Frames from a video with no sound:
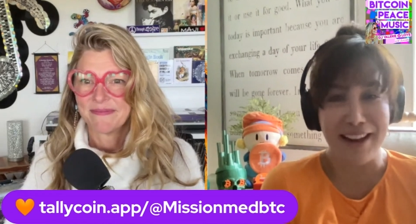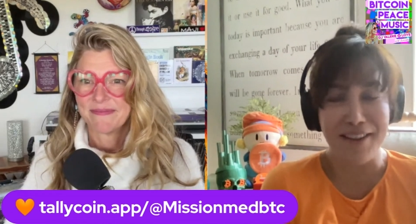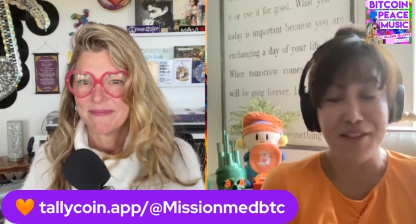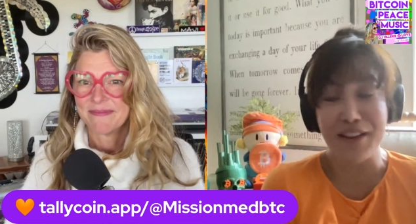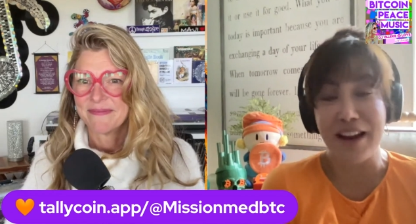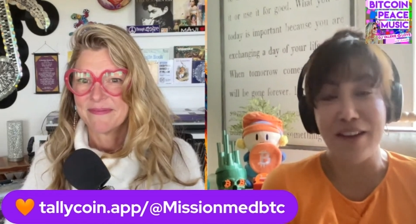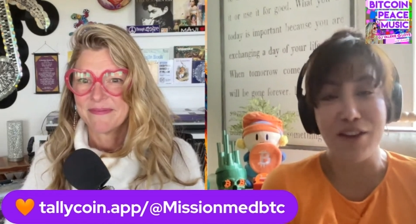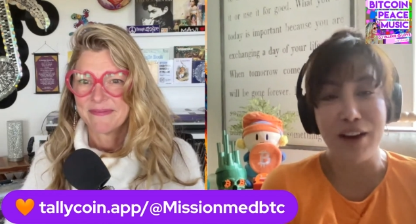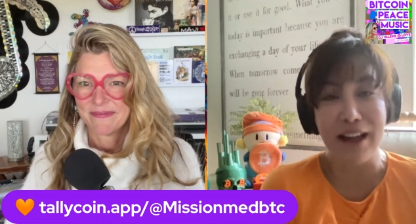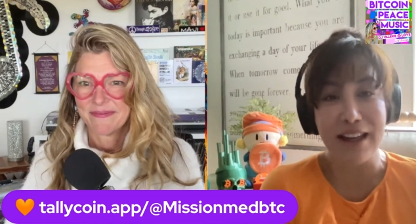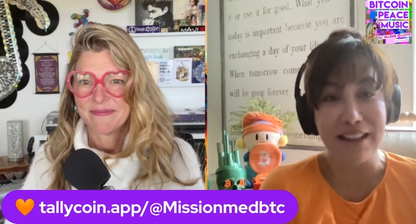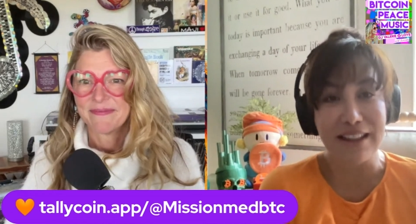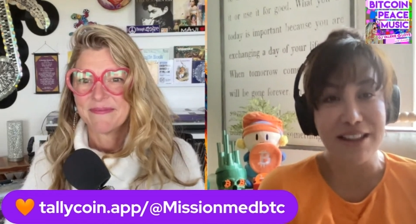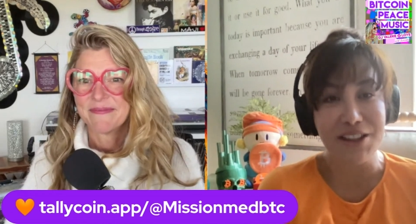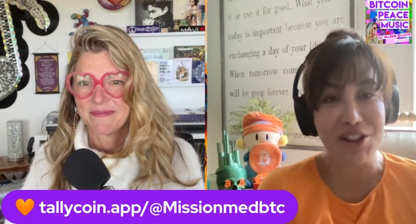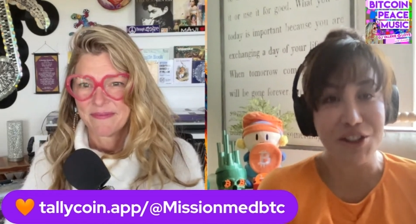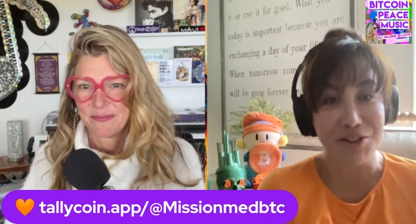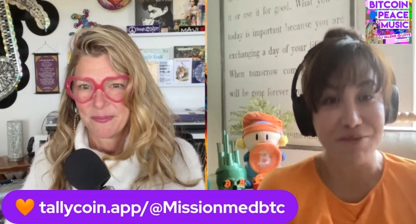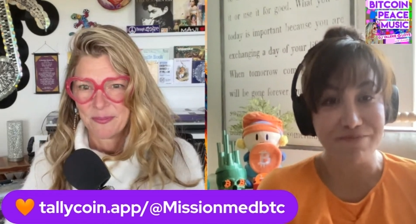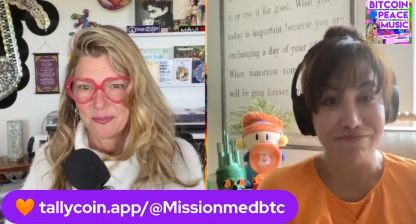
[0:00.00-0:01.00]
Speaker 1: have never had an
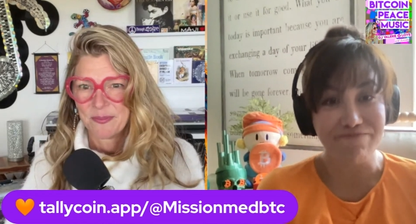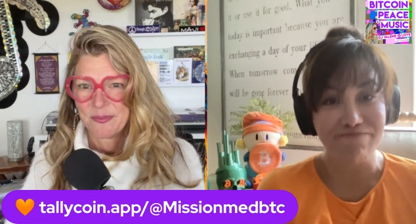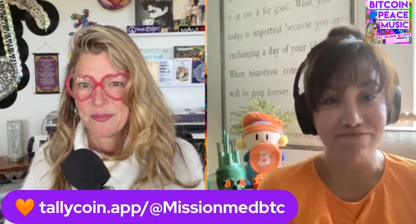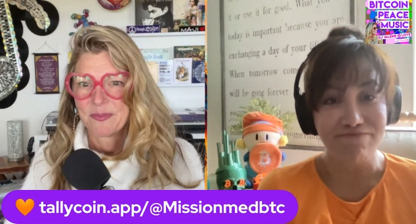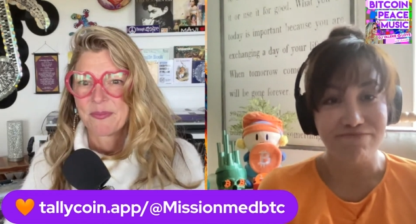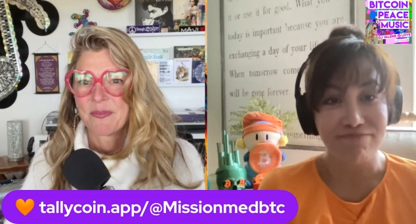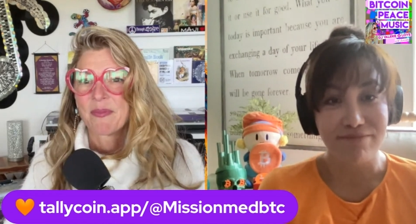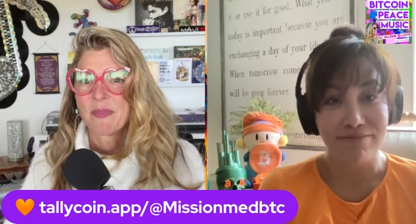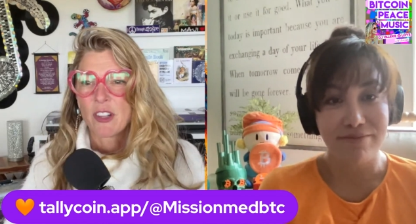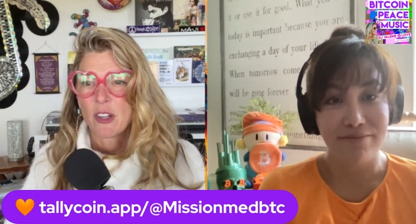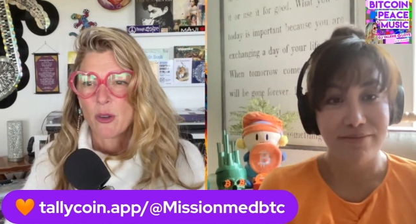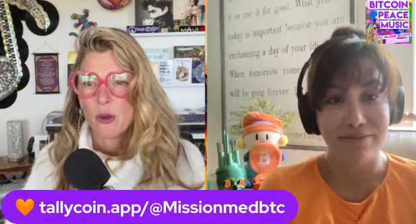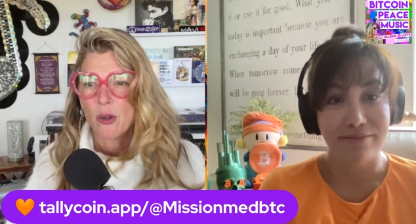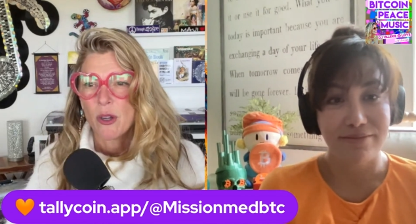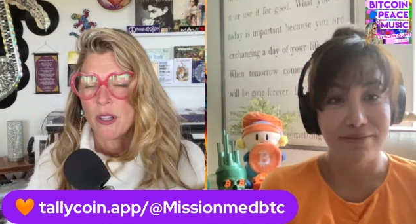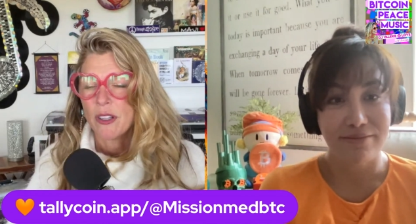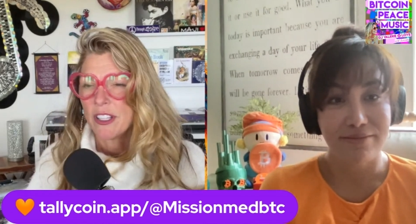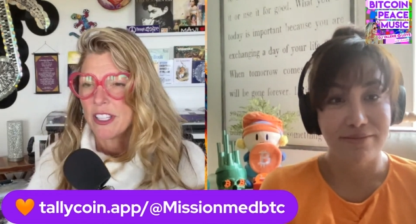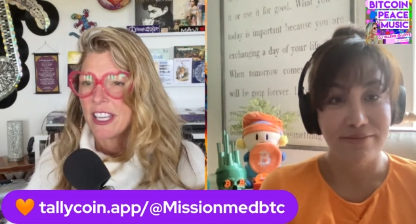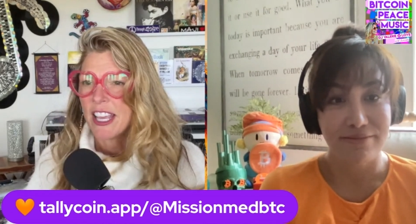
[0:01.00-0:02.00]
issue. Cool.
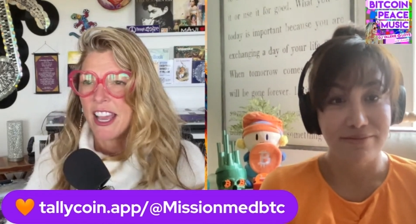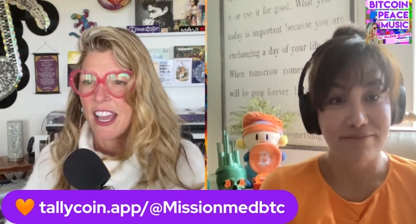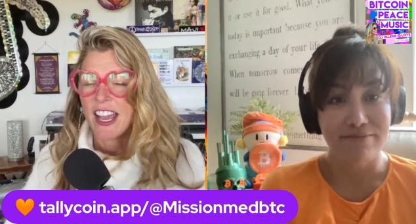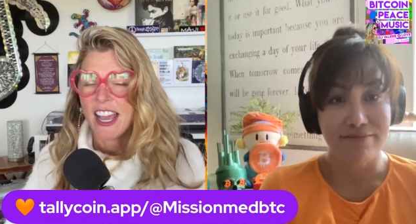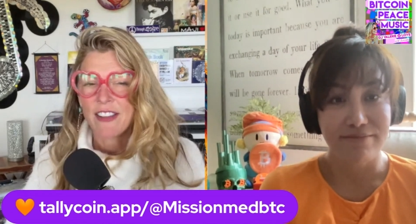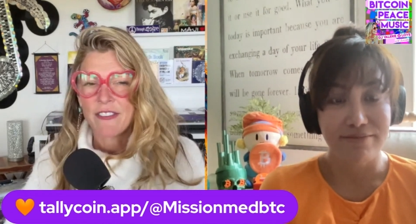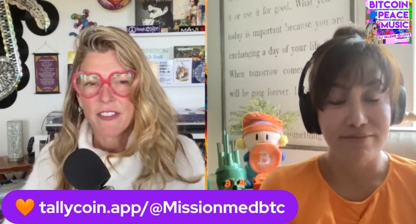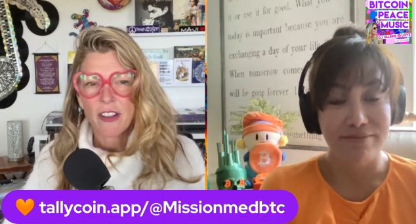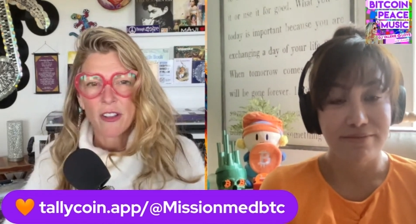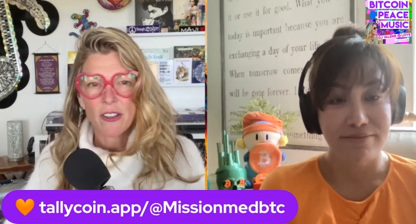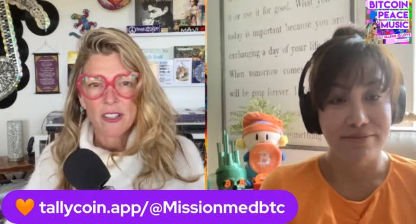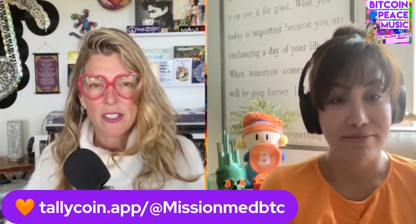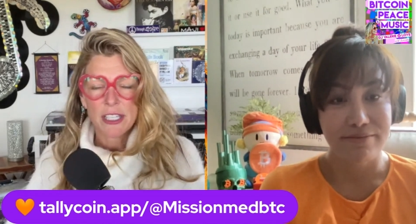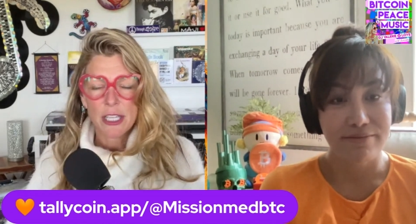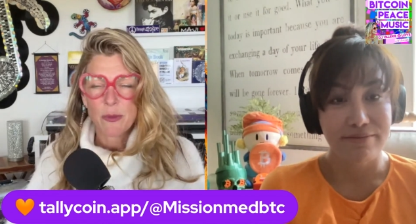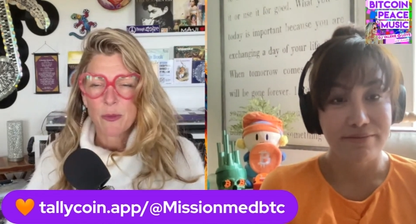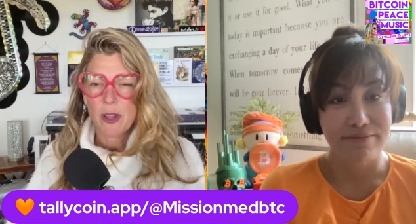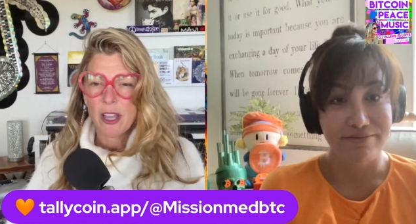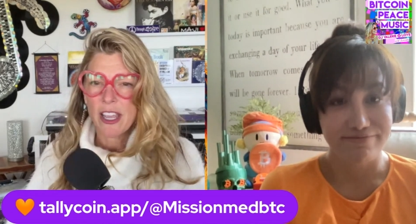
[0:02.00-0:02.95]
Yeah. I felt the same way.